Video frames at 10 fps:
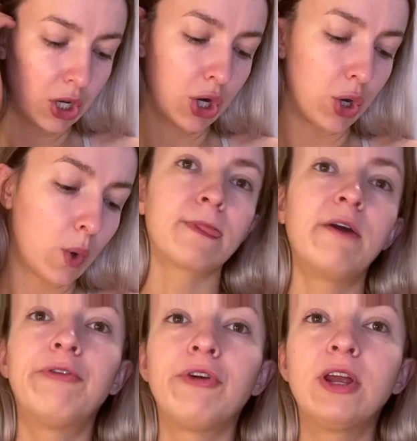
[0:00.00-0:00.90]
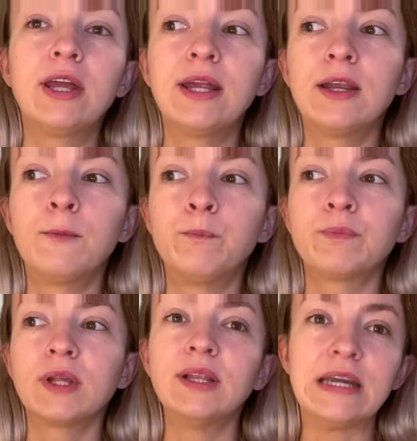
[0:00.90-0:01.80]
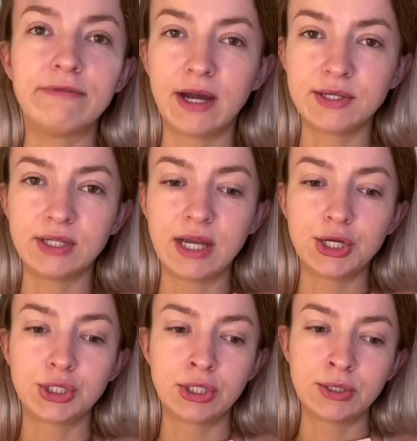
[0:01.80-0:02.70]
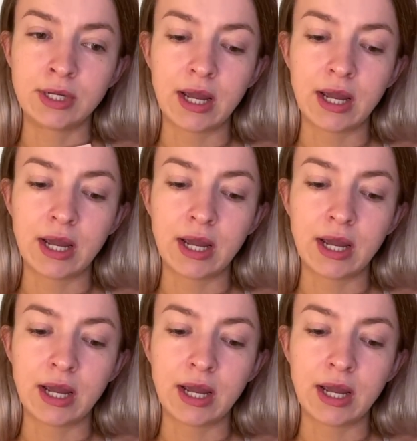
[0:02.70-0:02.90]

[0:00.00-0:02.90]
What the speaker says: to freaking leave isolation